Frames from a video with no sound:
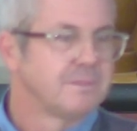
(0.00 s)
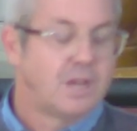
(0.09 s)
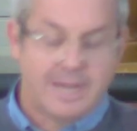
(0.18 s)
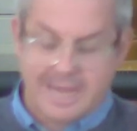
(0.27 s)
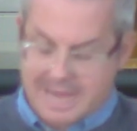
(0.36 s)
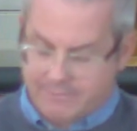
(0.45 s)

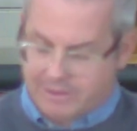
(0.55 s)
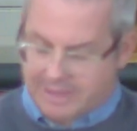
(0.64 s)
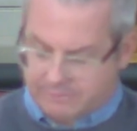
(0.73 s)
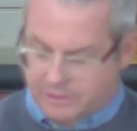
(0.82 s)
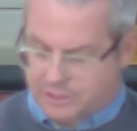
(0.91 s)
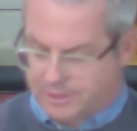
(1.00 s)
I have
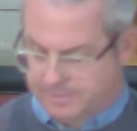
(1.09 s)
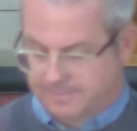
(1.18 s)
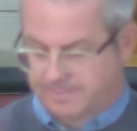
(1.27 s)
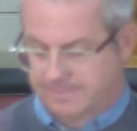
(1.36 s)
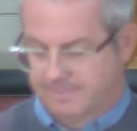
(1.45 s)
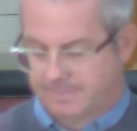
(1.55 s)
loved you.
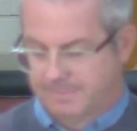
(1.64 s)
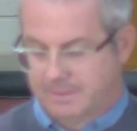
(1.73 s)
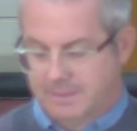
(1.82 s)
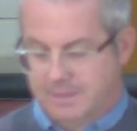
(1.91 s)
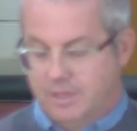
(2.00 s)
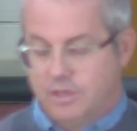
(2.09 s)

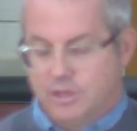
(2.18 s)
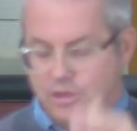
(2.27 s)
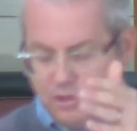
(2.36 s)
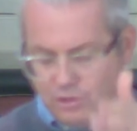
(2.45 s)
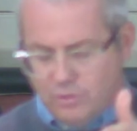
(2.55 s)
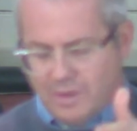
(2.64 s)

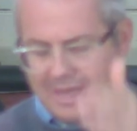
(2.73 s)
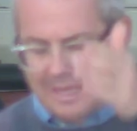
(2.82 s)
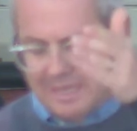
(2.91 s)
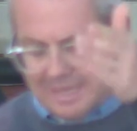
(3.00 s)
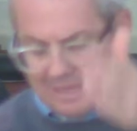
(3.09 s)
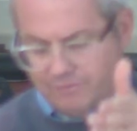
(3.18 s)
You are
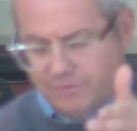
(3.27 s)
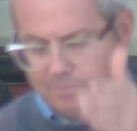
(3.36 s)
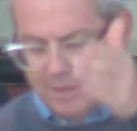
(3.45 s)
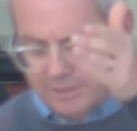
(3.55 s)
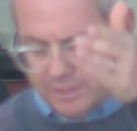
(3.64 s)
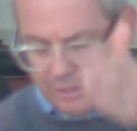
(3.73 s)
loved
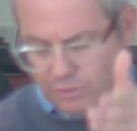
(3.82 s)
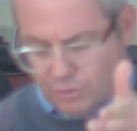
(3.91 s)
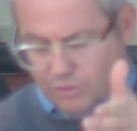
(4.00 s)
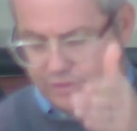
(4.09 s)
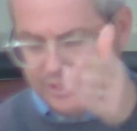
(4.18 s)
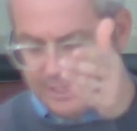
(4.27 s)
by the
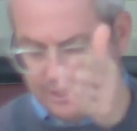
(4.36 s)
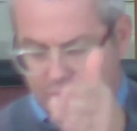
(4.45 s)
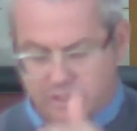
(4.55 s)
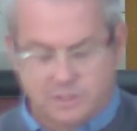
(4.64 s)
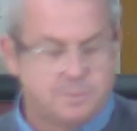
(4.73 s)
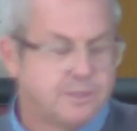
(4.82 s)
Lord in
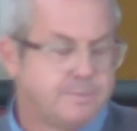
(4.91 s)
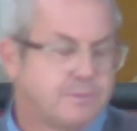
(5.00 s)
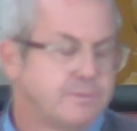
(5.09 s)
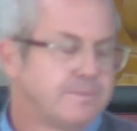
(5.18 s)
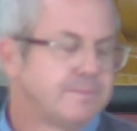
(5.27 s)
God's people.